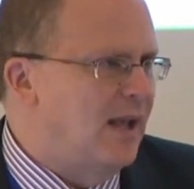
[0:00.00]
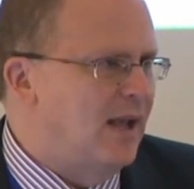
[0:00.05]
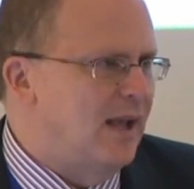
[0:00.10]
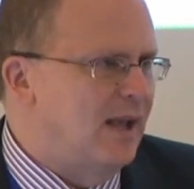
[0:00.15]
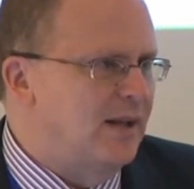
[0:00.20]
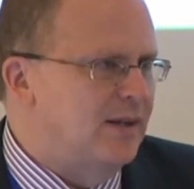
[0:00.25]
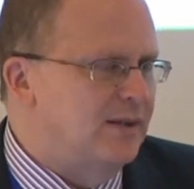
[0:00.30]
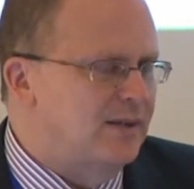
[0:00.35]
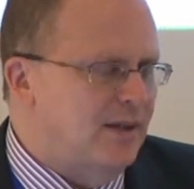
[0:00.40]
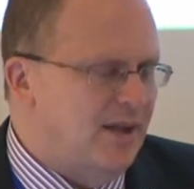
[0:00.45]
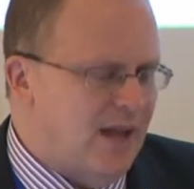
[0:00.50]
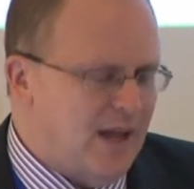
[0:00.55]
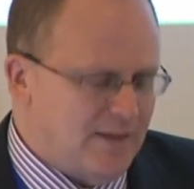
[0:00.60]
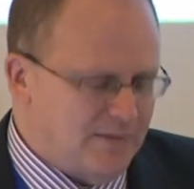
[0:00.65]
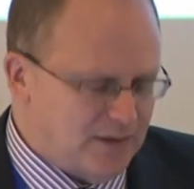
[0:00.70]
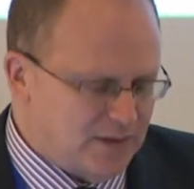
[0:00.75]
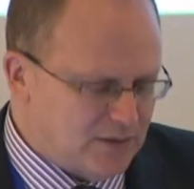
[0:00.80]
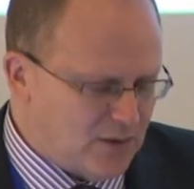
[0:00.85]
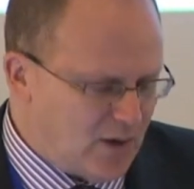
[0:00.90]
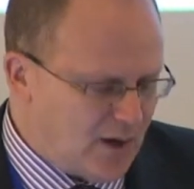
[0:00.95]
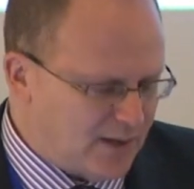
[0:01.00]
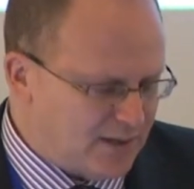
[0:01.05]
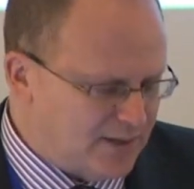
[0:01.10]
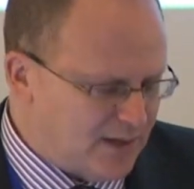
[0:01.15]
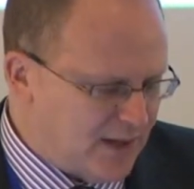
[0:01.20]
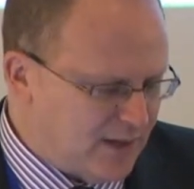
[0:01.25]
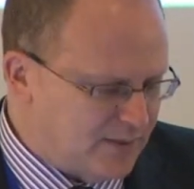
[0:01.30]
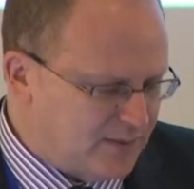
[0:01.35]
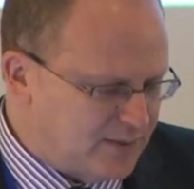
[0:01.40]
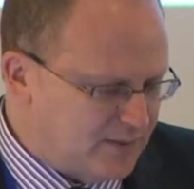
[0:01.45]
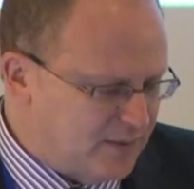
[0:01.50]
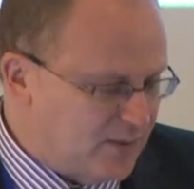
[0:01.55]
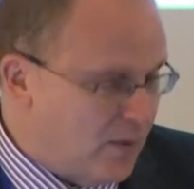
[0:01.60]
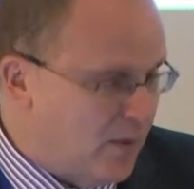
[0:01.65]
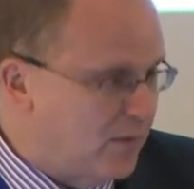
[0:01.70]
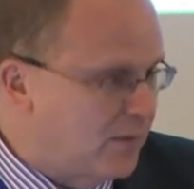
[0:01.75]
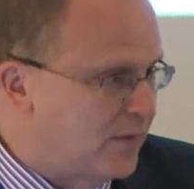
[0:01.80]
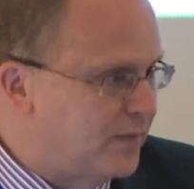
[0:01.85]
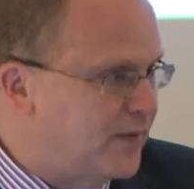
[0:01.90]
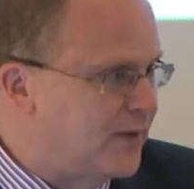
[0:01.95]
And uh, having talked now to
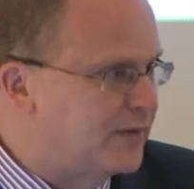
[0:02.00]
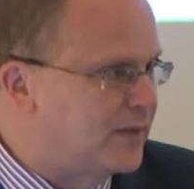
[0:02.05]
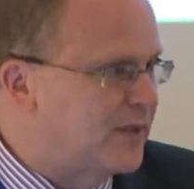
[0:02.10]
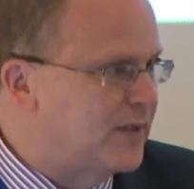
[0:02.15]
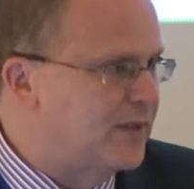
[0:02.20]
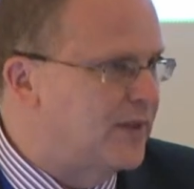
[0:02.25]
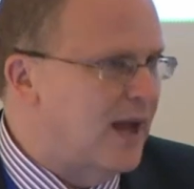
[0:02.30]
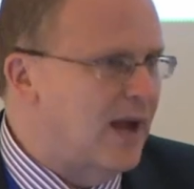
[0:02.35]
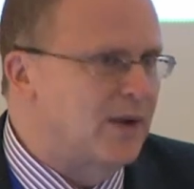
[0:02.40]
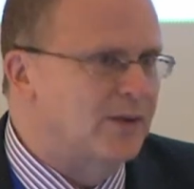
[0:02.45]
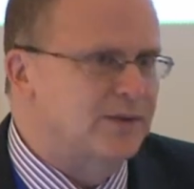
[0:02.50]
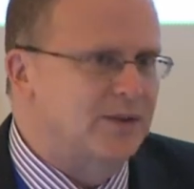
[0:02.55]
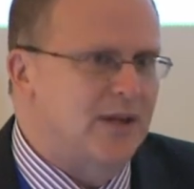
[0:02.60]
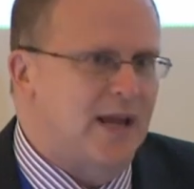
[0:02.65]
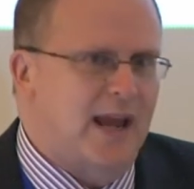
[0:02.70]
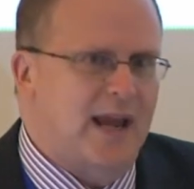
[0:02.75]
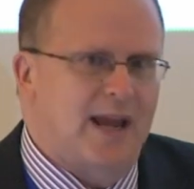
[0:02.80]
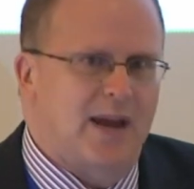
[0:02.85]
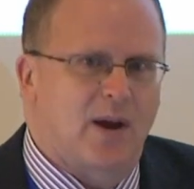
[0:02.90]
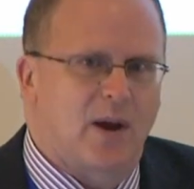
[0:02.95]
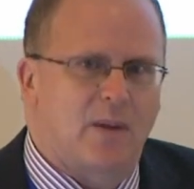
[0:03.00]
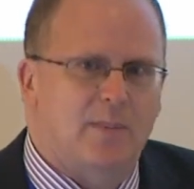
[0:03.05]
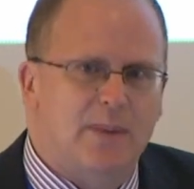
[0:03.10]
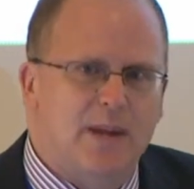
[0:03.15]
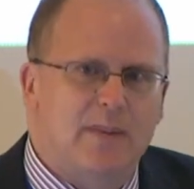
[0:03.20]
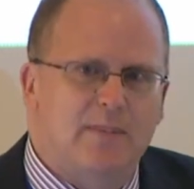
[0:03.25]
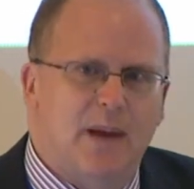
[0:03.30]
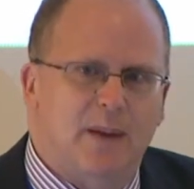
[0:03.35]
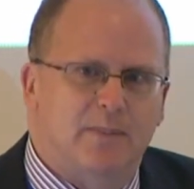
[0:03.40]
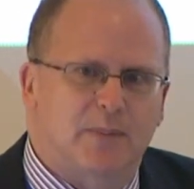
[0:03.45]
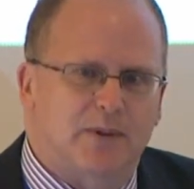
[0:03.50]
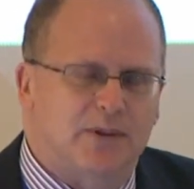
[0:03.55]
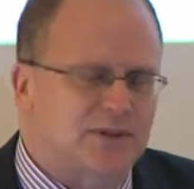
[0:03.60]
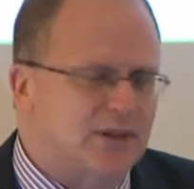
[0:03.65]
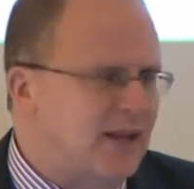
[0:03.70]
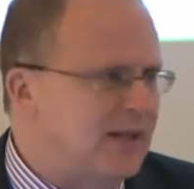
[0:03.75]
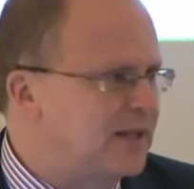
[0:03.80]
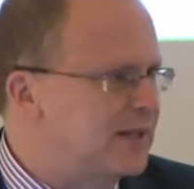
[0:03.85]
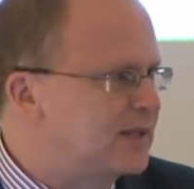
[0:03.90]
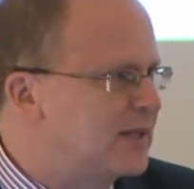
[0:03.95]
over fifty thousand A A R P
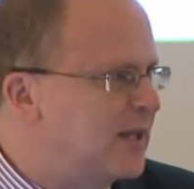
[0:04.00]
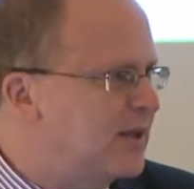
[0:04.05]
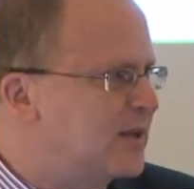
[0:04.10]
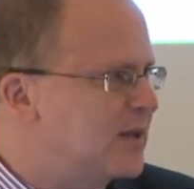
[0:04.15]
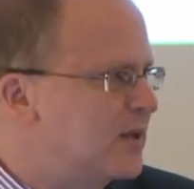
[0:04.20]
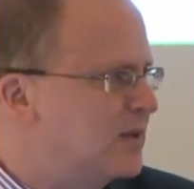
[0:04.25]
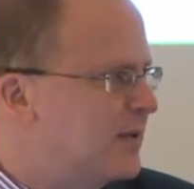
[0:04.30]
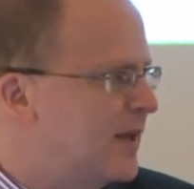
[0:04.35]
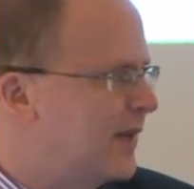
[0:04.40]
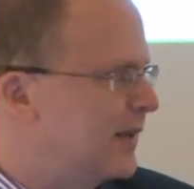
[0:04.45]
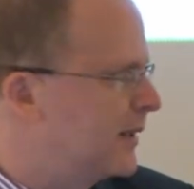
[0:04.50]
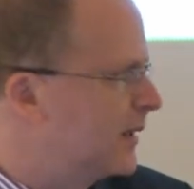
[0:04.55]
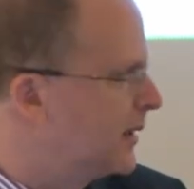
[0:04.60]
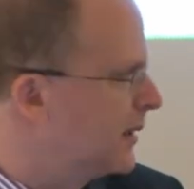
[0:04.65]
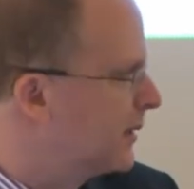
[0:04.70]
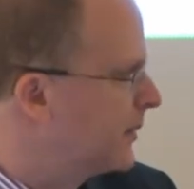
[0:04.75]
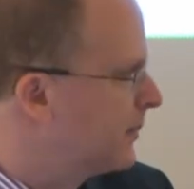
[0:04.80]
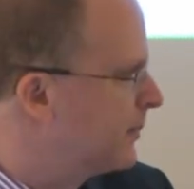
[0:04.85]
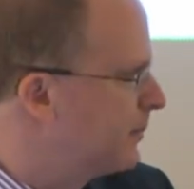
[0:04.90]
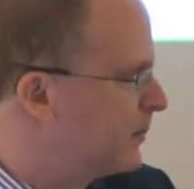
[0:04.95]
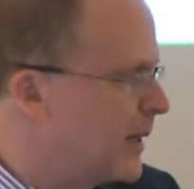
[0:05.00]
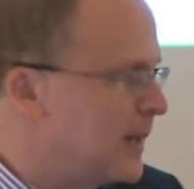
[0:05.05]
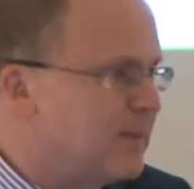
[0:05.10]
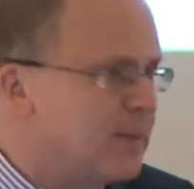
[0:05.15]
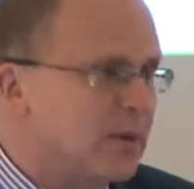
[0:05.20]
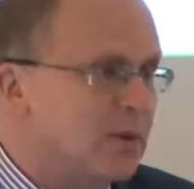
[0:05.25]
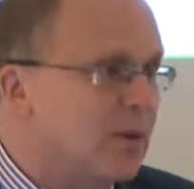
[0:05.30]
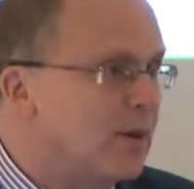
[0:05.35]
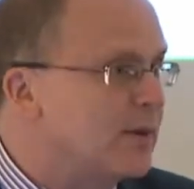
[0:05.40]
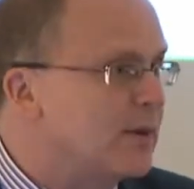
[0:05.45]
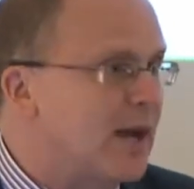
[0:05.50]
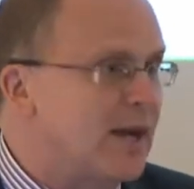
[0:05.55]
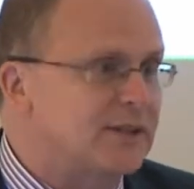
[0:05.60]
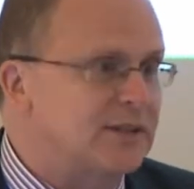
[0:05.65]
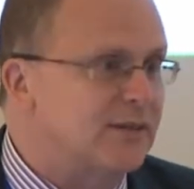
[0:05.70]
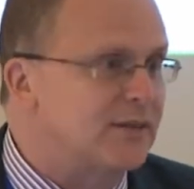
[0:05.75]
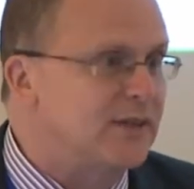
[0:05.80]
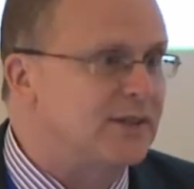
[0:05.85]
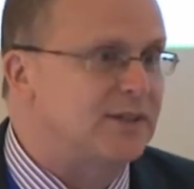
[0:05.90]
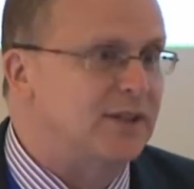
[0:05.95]
members, I could tell you that people who are
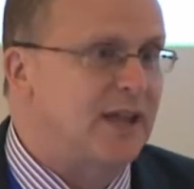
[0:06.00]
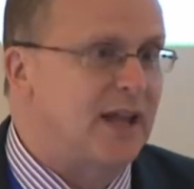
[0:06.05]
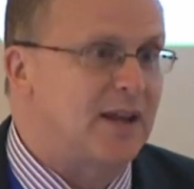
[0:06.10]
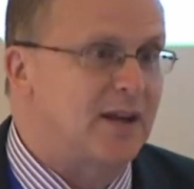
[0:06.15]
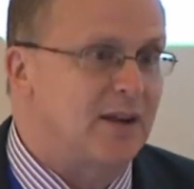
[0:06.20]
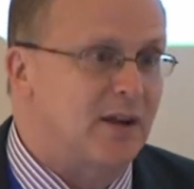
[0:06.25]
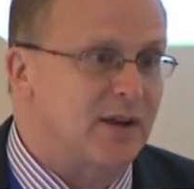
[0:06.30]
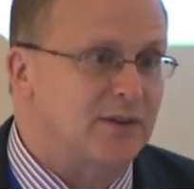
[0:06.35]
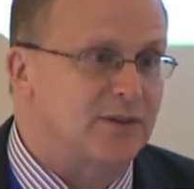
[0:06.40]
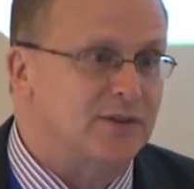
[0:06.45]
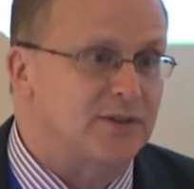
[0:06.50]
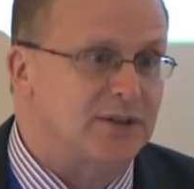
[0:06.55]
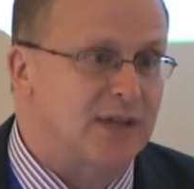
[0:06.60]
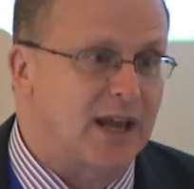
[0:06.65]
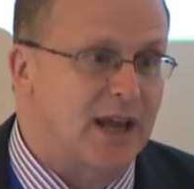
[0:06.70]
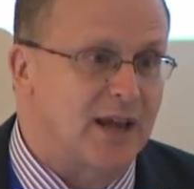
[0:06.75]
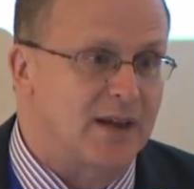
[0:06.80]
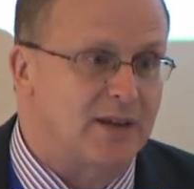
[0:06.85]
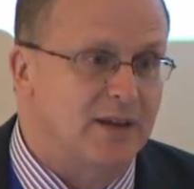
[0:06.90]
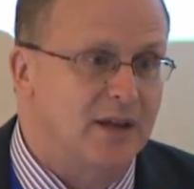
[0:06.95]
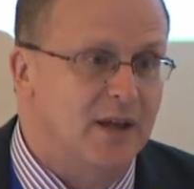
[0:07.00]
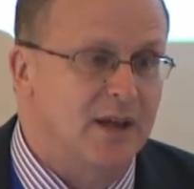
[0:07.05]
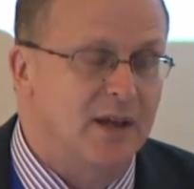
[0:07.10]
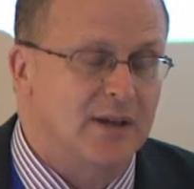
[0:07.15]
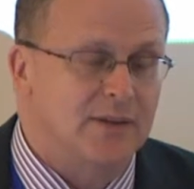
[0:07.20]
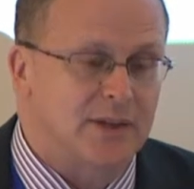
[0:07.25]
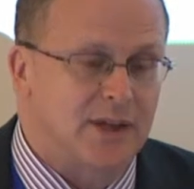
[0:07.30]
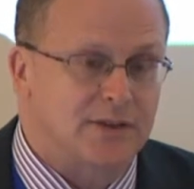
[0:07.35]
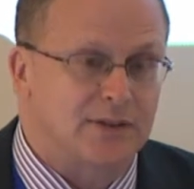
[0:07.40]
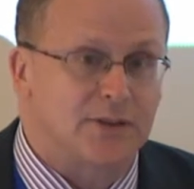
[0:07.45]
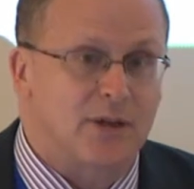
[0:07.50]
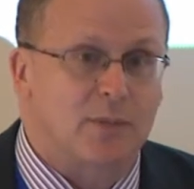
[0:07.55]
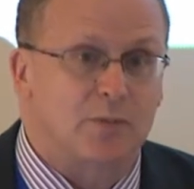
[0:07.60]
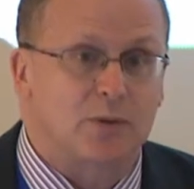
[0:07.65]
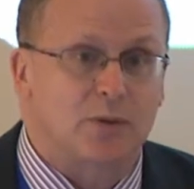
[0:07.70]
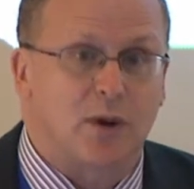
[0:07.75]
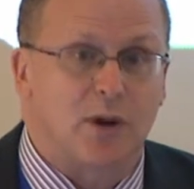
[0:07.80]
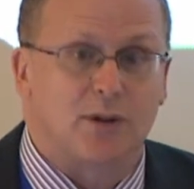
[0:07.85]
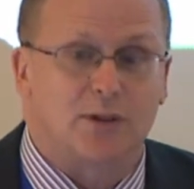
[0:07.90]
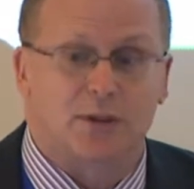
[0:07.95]
not sophisticated understand that some
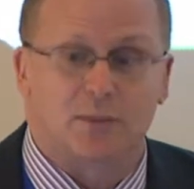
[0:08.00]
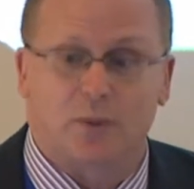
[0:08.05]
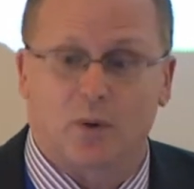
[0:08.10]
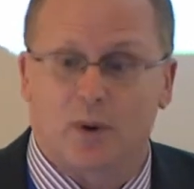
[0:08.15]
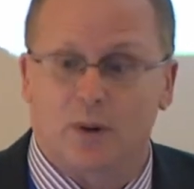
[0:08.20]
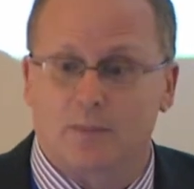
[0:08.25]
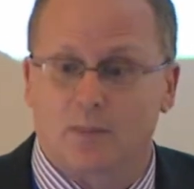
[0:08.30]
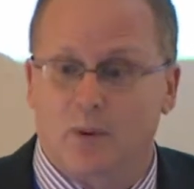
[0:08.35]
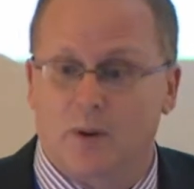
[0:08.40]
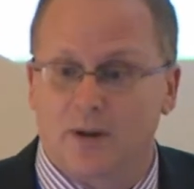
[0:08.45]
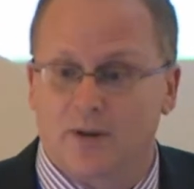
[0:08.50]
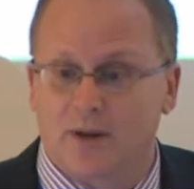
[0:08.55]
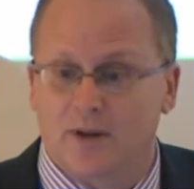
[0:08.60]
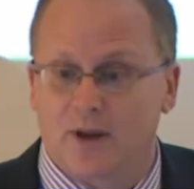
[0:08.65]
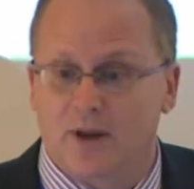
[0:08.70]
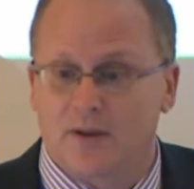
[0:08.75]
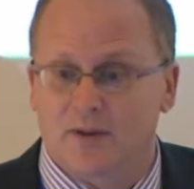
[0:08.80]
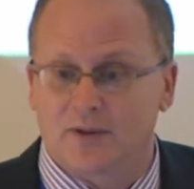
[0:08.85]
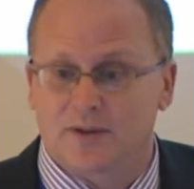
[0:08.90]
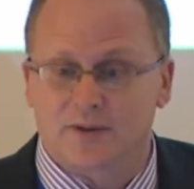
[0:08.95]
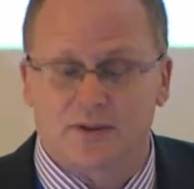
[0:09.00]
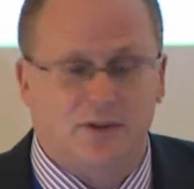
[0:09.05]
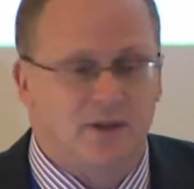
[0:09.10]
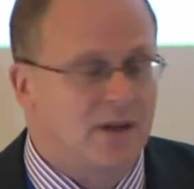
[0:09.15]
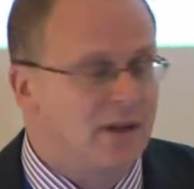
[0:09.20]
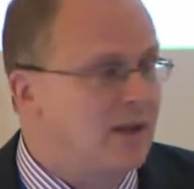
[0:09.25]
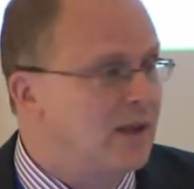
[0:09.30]
drugs are more important than others,